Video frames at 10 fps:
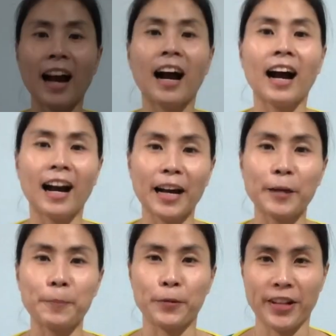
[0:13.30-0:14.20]

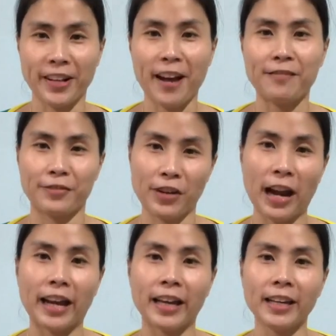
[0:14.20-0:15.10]
Hi, Pranav
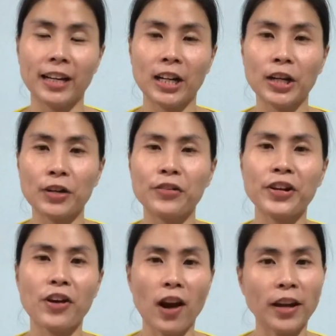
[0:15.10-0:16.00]
Rai.
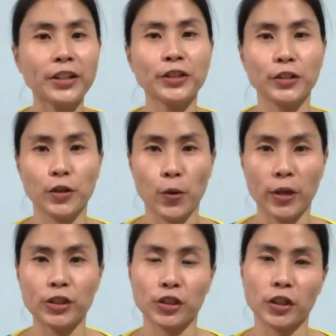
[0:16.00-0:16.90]
Regarding your
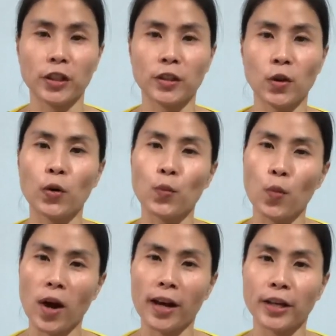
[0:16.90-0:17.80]
question on
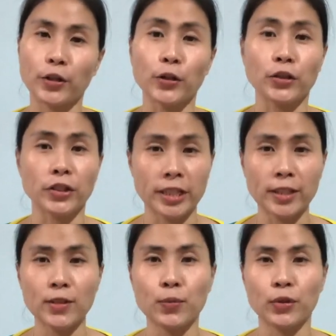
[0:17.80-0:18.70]
why your
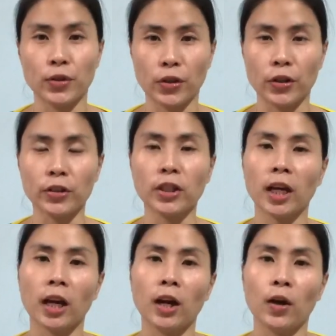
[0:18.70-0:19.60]
knees would hurt,
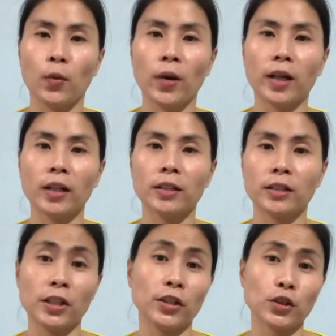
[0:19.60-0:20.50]
well,
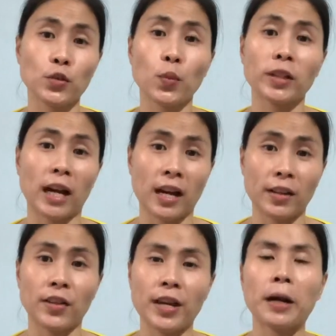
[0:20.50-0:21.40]
here's what
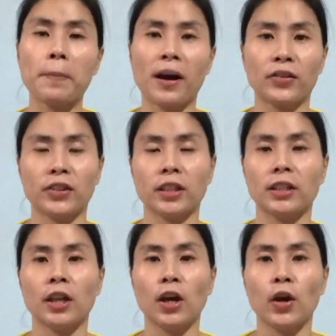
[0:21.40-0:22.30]
I think about
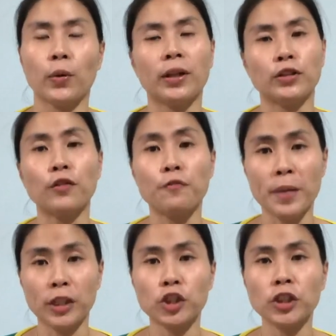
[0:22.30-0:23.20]
it. Well, you've
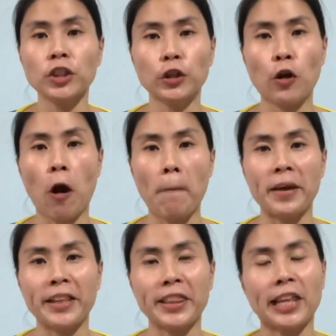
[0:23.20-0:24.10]
mentioned in your
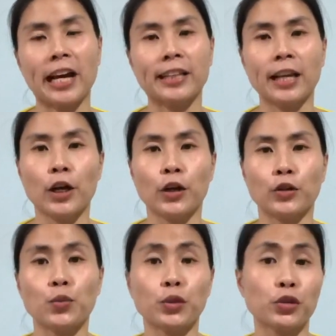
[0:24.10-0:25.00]
comment that
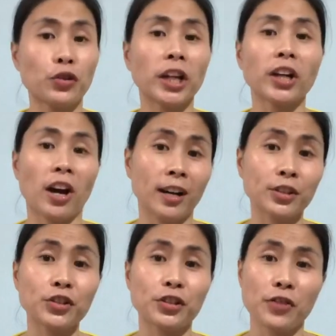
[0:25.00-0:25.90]
you would run
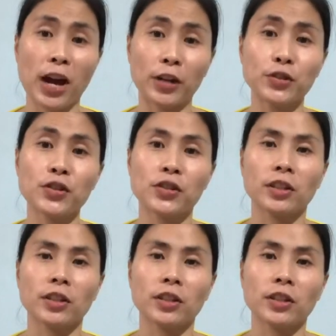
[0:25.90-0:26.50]
100 rounds